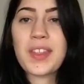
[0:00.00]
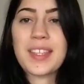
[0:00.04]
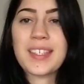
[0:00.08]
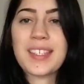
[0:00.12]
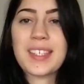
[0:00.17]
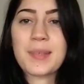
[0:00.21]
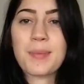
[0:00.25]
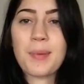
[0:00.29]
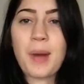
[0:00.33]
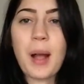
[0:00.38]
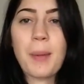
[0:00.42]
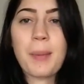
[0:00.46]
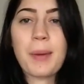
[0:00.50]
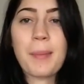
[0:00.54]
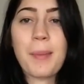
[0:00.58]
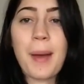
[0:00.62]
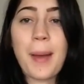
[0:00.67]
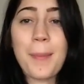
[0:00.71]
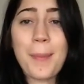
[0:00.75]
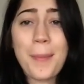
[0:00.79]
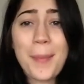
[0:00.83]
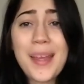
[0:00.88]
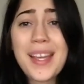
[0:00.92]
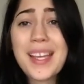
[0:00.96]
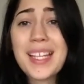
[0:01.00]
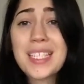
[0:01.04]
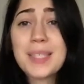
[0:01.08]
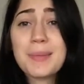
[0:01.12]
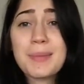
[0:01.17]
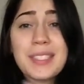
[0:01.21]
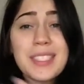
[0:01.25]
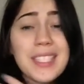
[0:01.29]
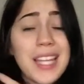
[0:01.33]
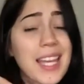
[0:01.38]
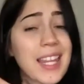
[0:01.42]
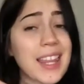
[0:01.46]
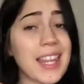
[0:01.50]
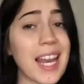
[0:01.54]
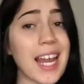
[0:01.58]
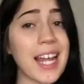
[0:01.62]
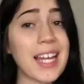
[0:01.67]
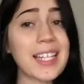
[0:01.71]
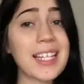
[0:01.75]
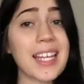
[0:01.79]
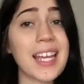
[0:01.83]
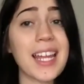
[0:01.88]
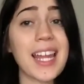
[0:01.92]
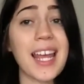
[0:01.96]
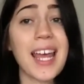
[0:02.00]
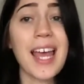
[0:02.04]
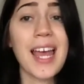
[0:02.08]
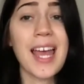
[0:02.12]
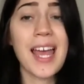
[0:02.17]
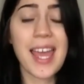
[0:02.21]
This is probably my biggest mistake that I did,